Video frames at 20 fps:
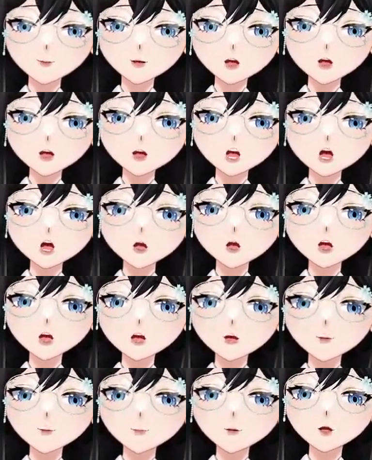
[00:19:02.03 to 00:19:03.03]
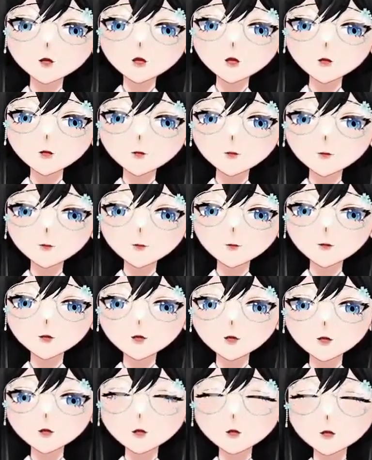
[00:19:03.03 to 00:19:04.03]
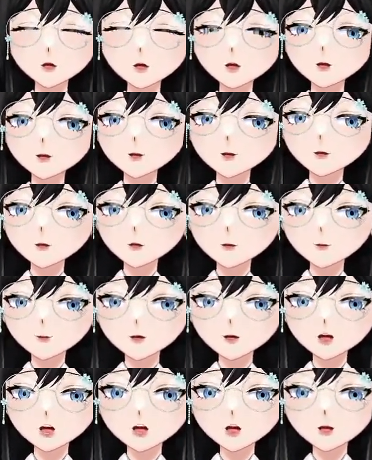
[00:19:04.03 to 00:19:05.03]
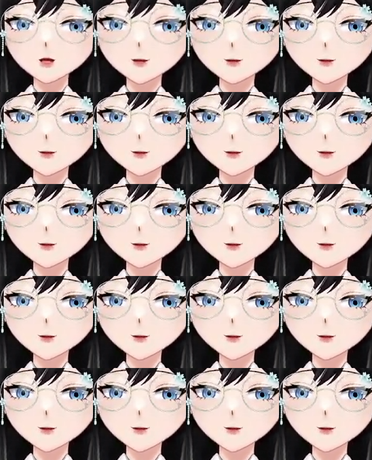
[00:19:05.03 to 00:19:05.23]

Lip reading: However, the nucleosome can